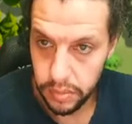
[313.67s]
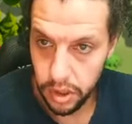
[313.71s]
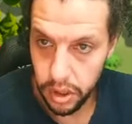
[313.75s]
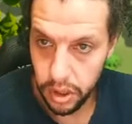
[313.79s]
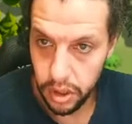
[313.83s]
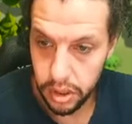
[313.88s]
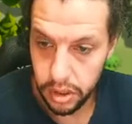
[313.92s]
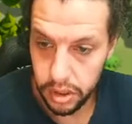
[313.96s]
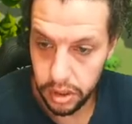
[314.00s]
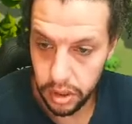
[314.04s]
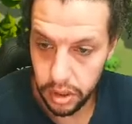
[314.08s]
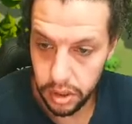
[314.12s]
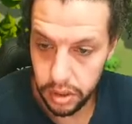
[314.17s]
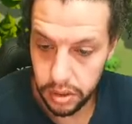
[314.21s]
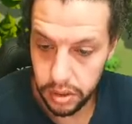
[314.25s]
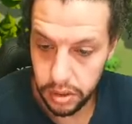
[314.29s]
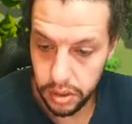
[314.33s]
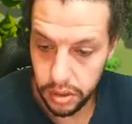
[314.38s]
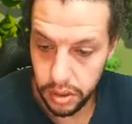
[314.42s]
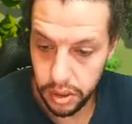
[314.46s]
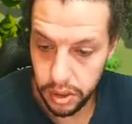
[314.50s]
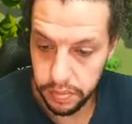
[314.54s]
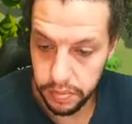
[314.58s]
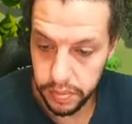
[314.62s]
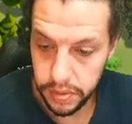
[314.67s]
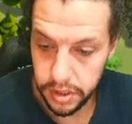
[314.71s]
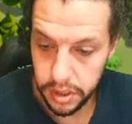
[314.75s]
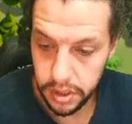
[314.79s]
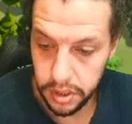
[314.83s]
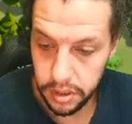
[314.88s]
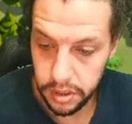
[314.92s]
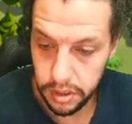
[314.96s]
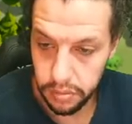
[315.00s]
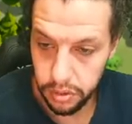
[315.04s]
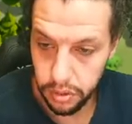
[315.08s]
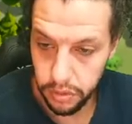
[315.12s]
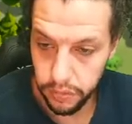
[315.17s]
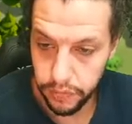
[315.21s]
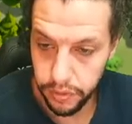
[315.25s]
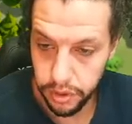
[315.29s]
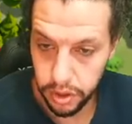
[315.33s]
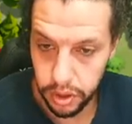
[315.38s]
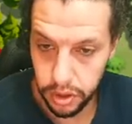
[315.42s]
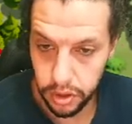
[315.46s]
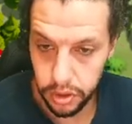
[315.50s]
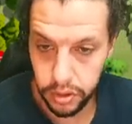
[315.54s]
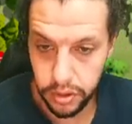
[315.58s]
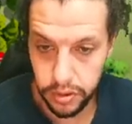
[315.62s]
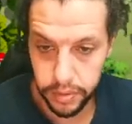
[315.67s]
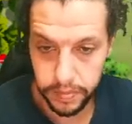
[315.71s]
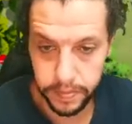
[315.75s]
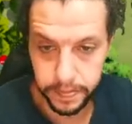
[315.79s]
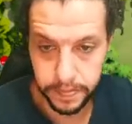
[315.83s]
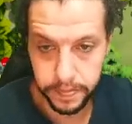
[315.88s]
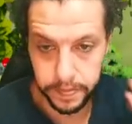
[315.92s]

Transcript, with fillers: Nice, nice thirty I've done very good.